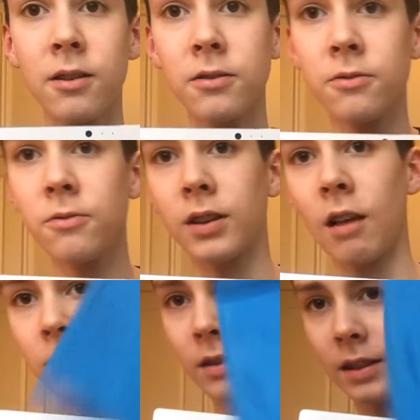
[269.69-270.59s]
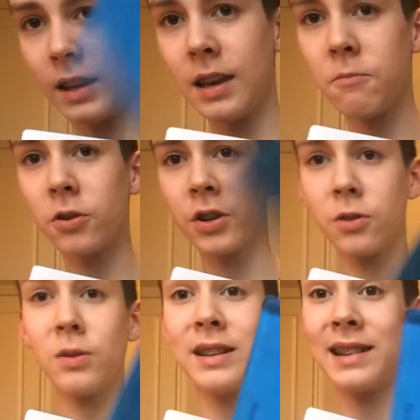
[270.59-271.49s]
oh cool, it comes with a keyboard
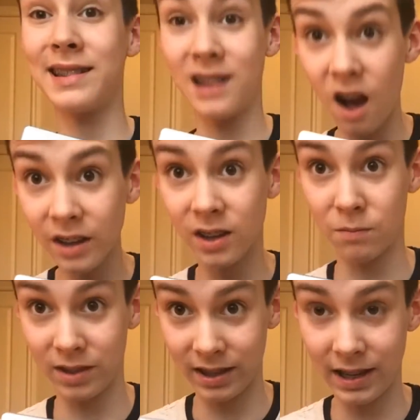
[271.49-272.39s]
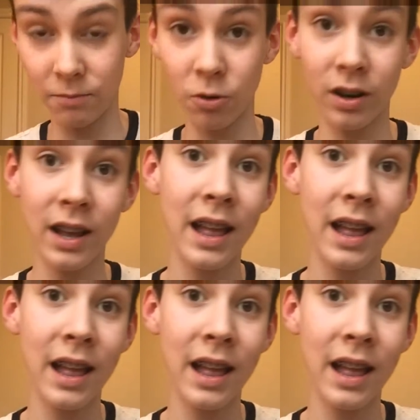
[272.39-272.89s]
too. It does not come with a keyboard.